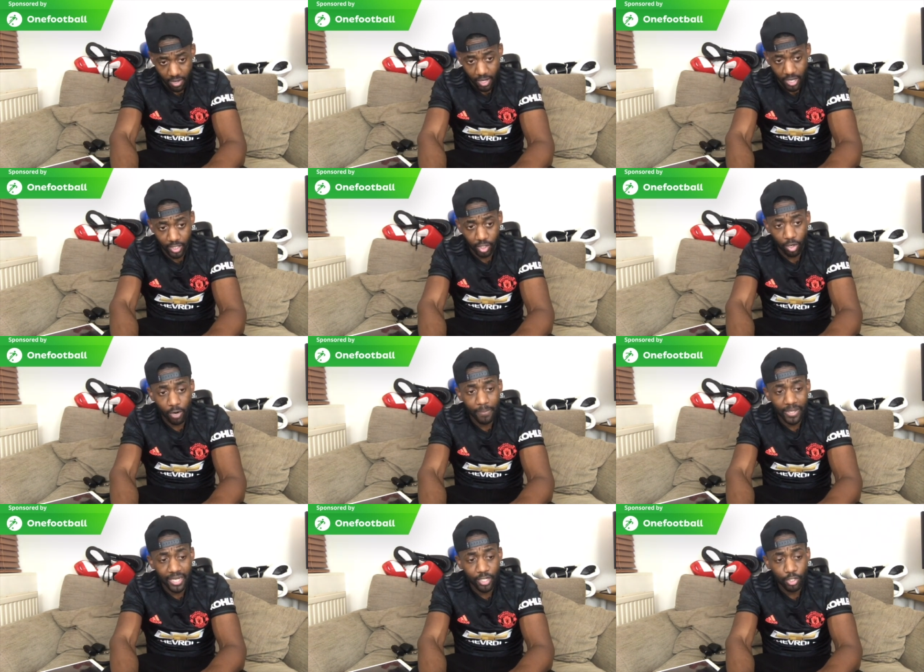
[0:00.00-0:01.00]
It's a
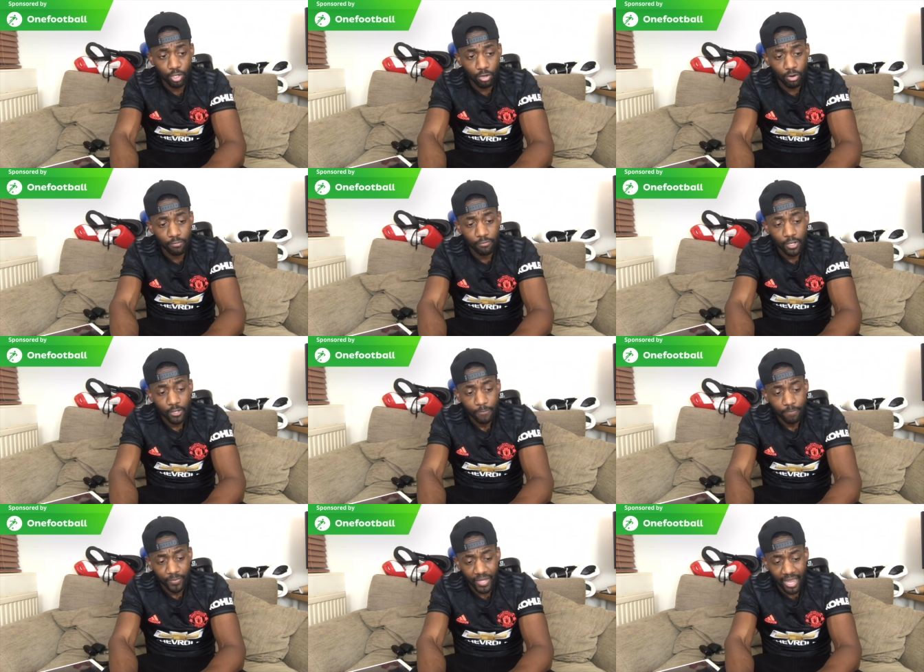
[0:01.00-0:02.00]
combination of
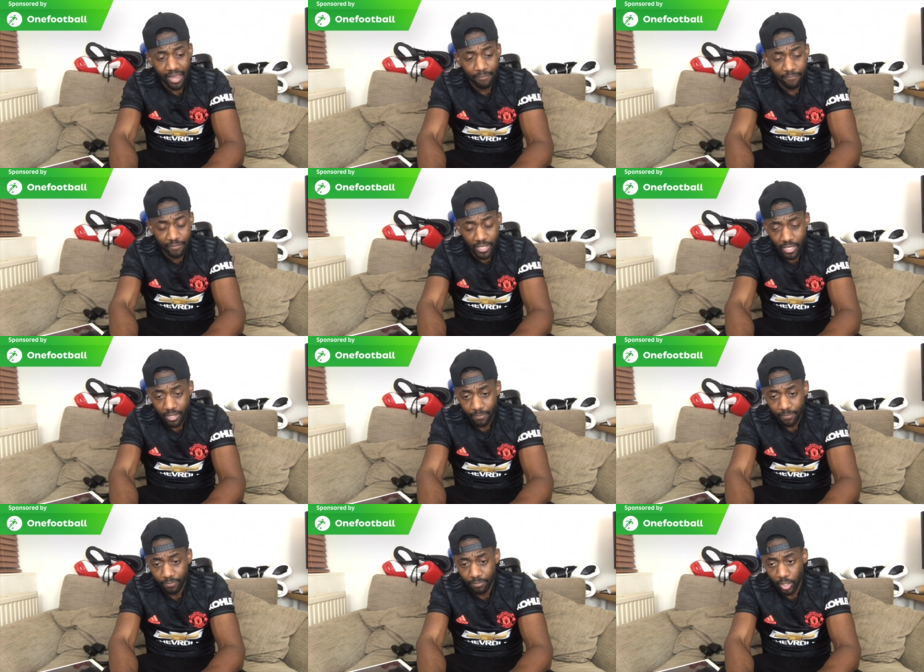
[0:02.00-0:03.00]
envy
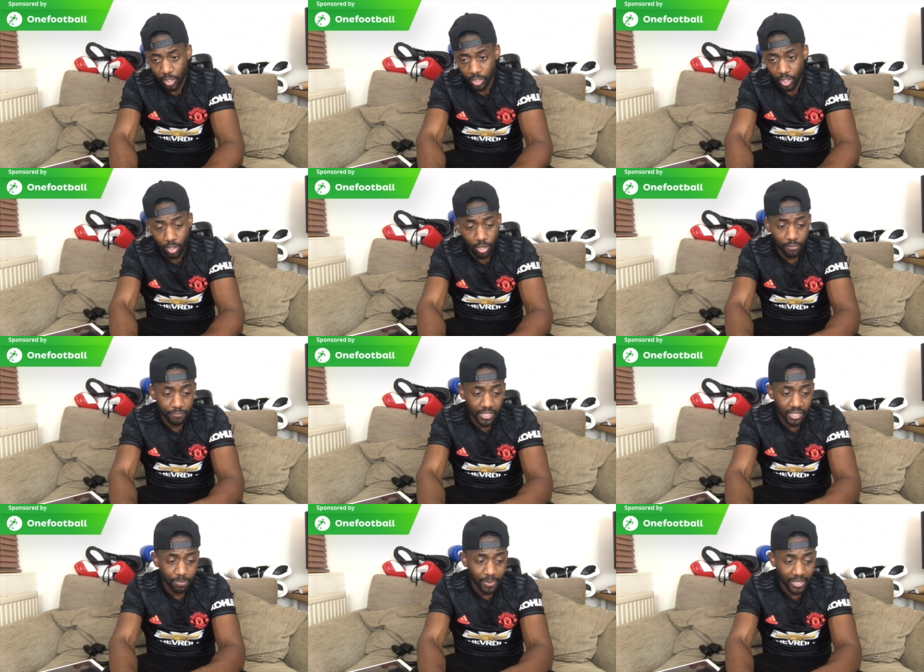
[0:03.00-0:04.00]
because a lot of
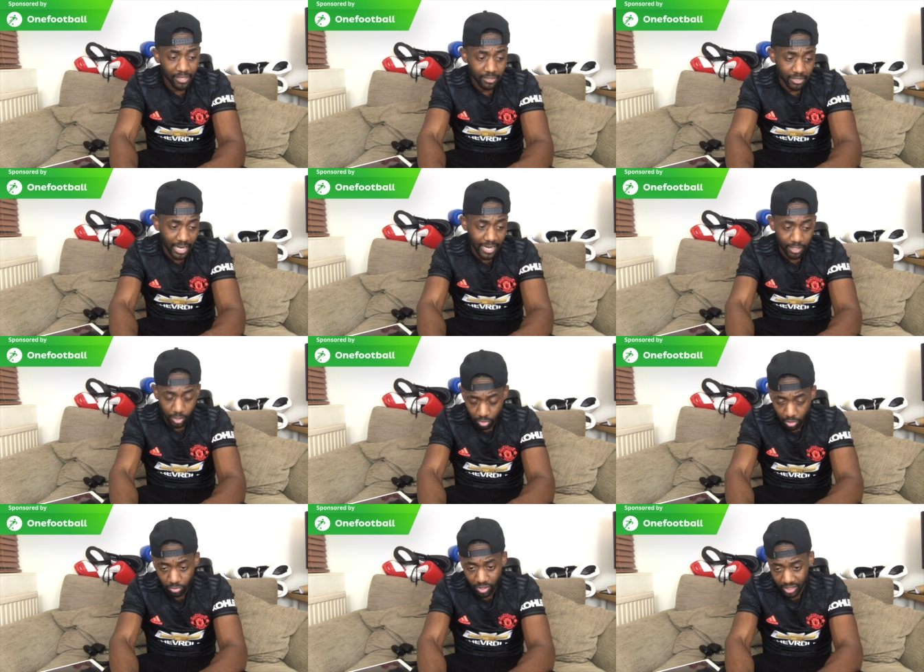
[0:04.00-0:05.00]
these players, like the
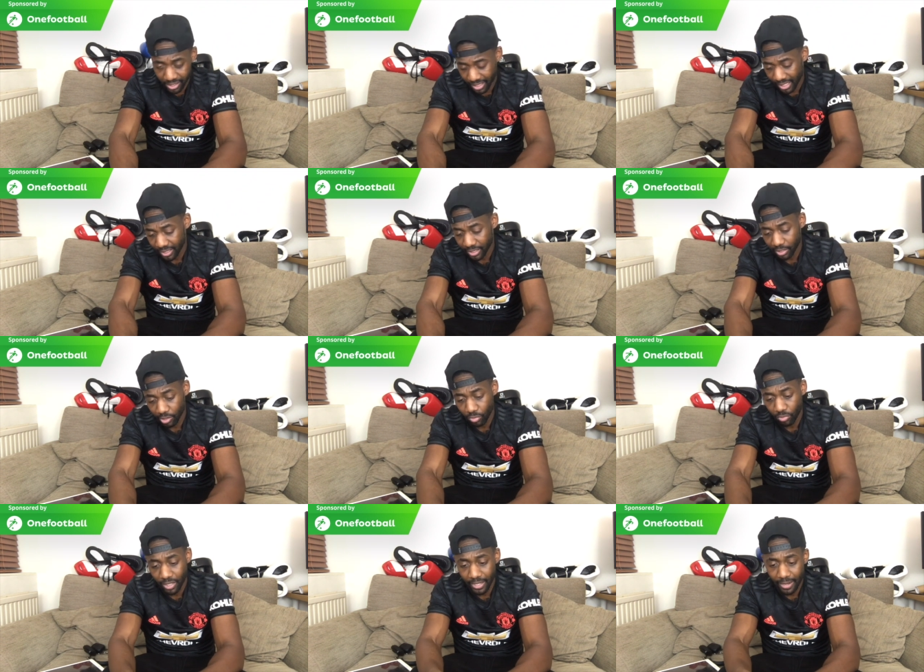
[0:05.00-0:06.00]
Scholes, the Giggses and
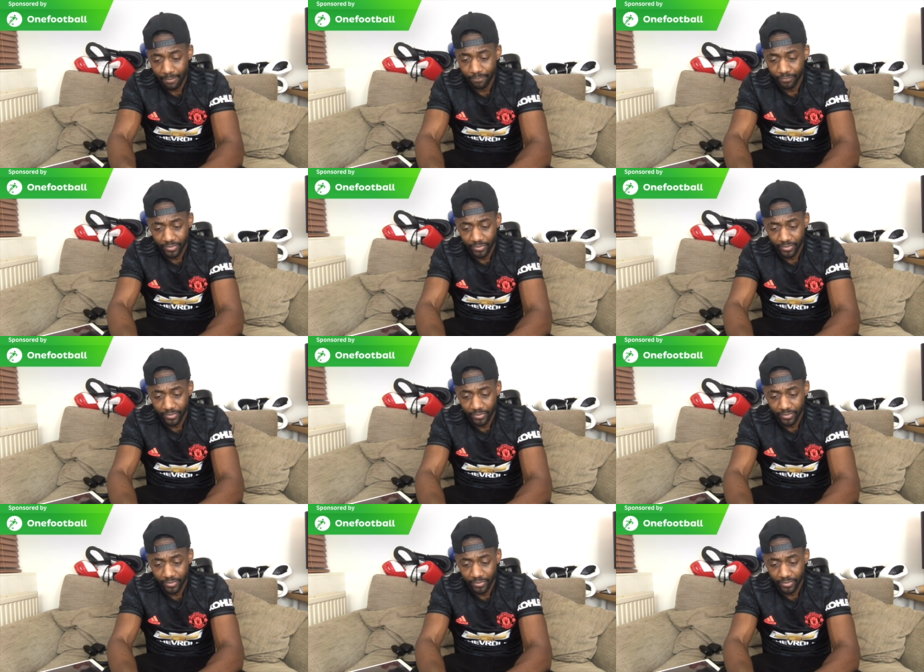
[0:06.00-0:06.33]
all of that,